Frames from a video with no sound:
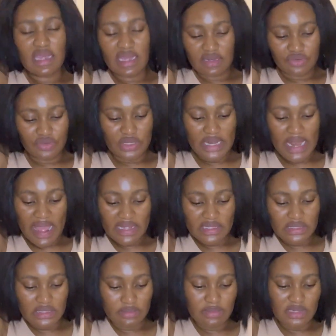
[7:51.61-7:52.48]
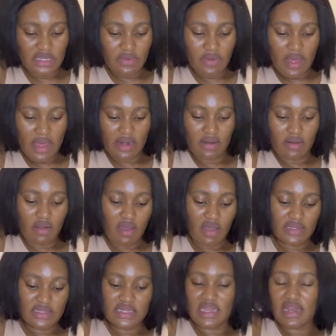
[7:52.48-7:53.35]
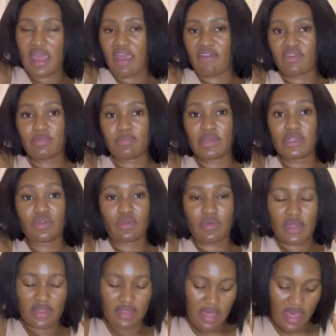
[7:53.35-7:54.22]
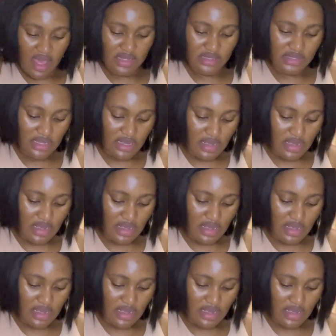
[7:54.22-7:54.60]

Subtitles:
It relaxes me quite a lot, and I haven't been doing that.